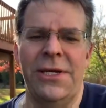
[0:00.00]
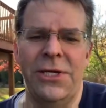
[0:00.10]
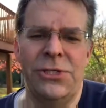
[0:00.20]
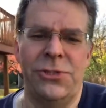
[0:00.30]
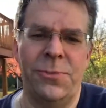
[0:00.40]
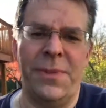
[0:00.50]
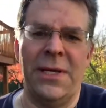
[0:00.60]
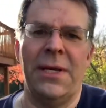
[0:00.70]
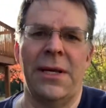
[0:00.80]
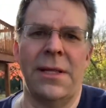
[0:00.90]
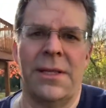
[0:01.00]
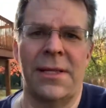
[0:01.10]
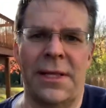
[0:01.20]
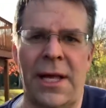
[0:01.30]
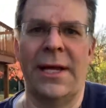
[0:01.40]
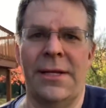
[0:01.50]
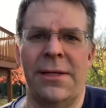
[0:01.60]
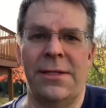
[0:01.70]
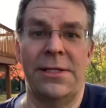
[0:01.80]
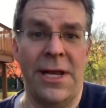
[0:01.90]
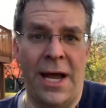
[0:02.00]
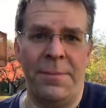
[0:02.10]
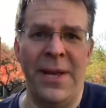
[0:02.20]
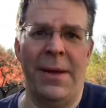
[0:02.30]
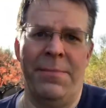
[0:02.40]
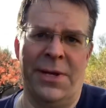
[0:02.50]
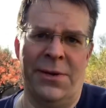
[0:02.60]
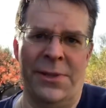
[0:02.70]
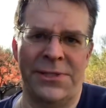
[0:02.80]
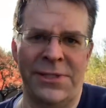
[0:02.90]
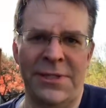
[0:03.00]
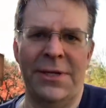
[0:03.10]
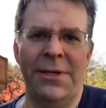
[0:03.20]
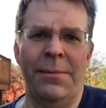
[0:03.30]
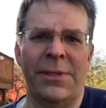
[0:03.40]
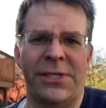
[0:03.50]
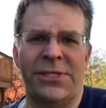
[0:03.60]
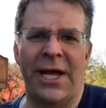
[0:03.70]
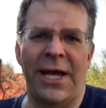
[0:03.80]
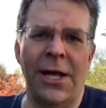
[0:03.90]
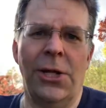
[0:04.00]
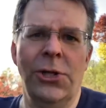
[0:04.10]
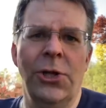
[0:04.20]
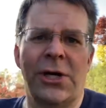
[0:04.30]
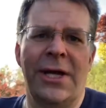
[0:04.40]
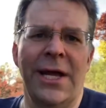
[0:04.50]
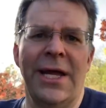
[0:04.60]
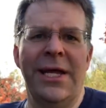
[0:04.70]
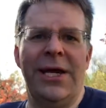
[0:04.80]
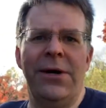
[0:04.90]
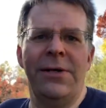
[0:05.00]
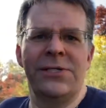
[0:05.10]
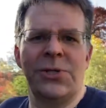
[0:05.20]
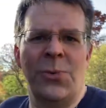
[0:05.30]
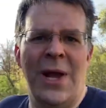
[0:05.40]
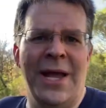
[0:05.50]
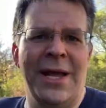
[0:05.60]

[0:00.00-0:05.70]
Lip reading: to be the light, to not be ambiguous, but to say, look, here is the way.